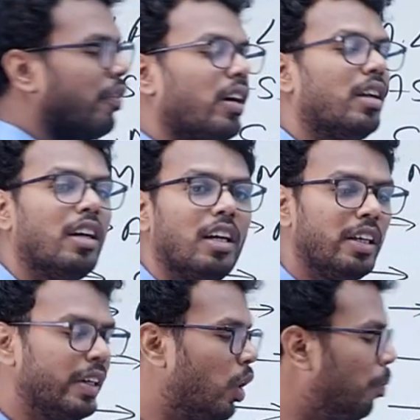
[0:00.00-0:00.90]
Fund,
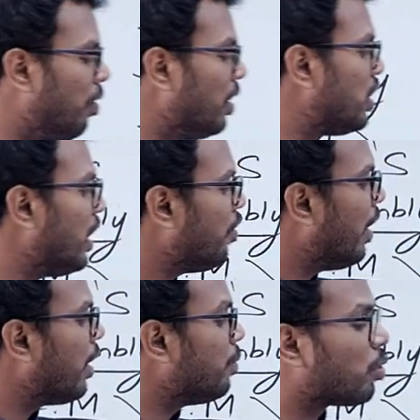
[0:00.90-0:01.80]
you will be visiting
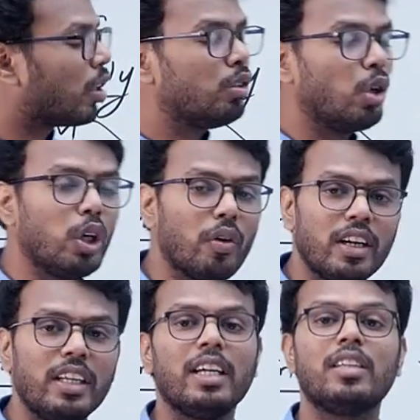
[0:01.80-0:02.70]
where? To your
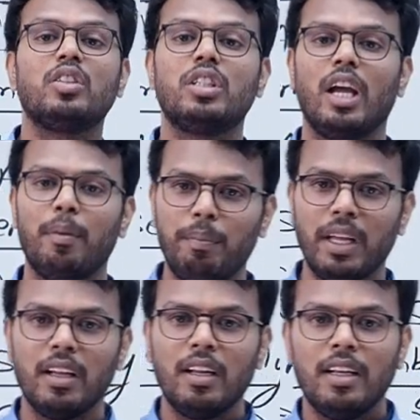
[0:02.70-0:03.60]
nearest MP.